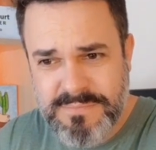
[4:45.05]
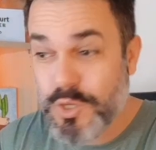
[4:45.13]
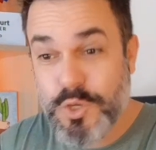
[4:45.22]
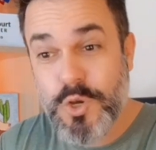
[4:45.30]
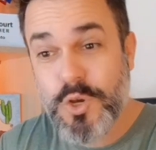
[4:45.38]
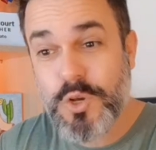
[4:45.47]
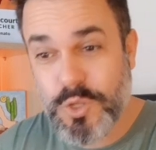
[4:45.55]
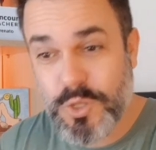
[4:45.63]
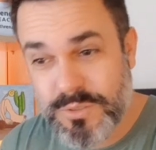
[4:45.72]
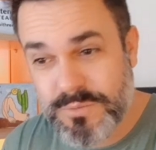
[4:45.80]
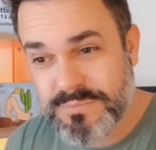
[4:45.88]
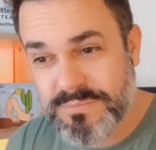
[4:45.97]
Google
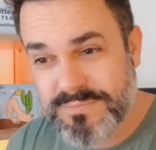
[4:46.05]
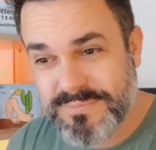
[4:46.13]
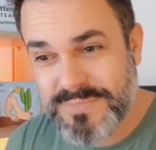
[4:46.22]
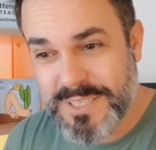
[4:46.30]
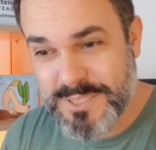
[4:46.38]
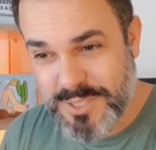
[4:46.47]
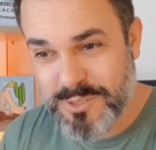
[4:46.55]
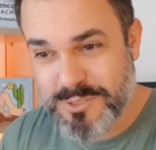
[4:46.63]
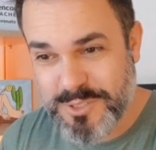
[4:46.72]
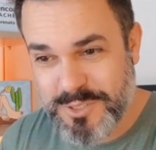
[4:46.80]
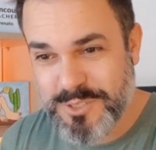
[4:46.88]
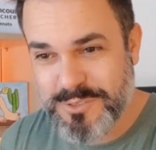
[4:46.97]
is also
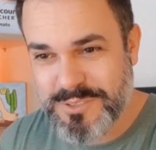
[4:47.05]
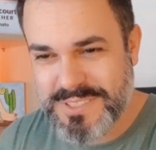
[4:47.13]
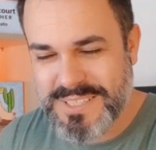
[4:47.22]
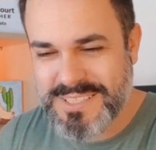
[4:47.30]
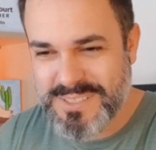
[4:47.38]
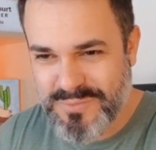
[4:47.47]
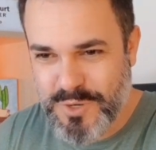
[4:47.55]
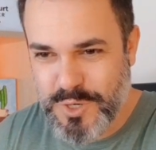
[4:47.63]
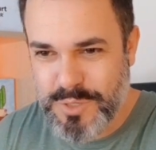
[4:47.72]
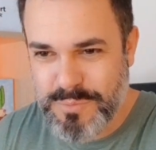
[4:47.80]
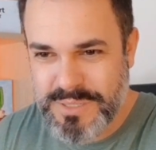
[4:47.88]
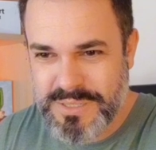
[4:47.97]
used as a
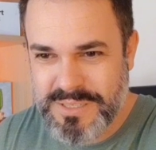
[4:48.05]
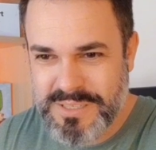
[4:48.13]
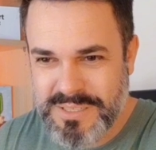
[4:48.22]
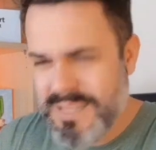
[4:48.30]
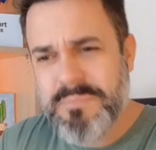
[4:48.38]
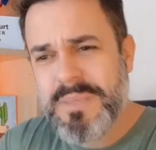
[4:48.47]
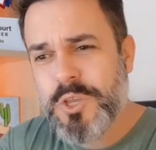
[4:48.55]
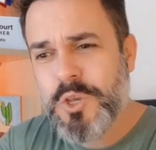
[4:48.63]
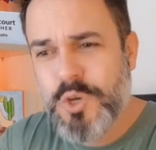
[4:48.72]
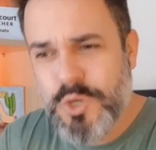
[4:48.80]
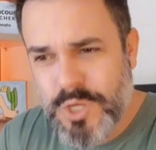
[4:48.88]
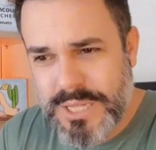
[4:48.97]
verb. Let me
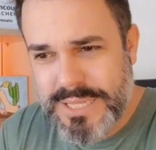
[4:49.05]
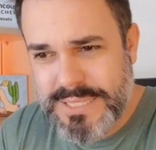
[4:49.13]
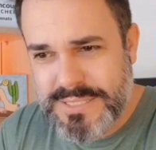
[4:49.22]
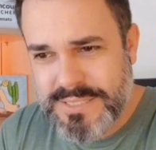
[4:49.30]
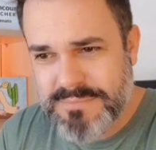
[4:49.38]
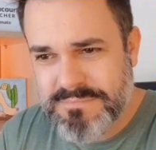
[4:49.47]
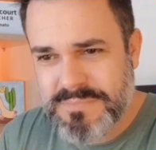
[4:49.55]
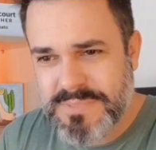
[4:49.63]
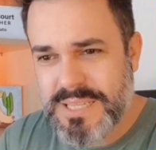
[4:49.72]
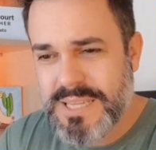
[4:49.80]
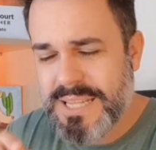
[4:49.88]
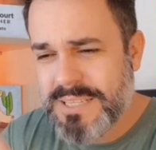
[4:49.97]
Google it.
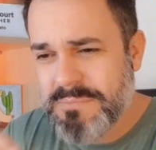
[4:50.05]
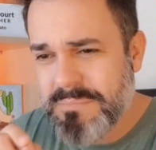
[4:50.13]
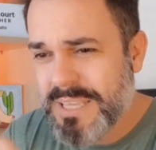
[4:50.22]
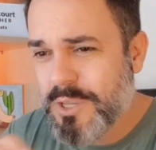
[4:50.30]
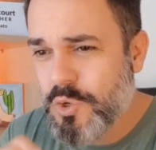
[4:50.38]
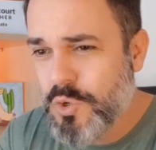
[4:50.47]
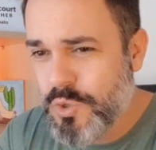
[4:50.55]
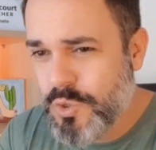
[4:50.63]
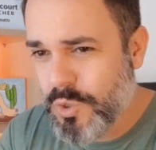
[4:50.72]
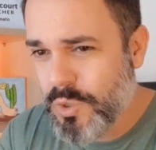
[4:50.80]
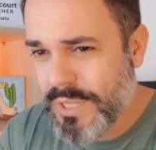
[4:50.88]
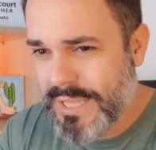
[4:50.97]
Let me
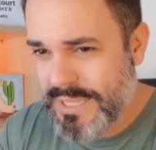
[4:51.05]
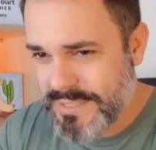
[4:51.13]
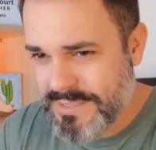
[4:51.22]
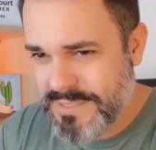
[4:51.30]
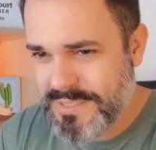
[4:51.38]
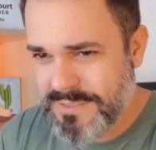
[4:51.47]
Google it.